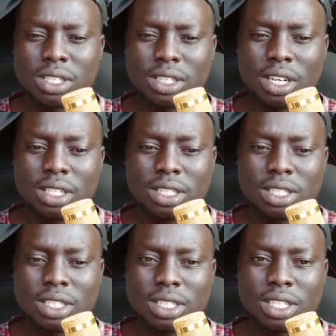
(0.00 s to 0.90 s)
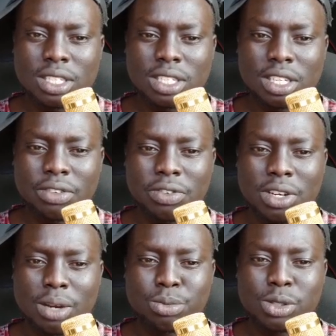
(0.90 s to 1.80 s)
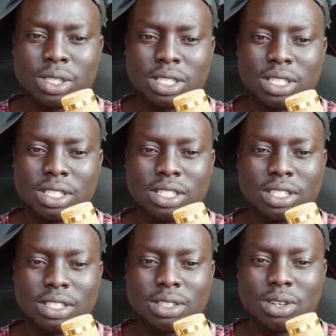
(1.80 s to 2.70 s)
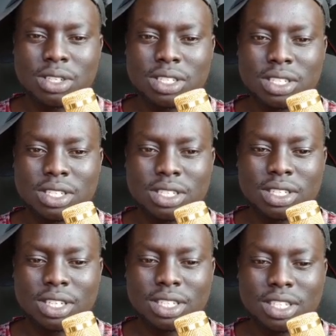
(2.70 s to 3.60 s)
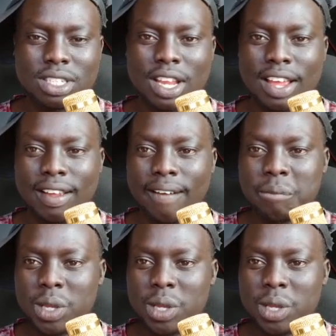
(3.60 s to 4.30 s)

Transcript: As you guys can see, if you come to this toaster, it's just like it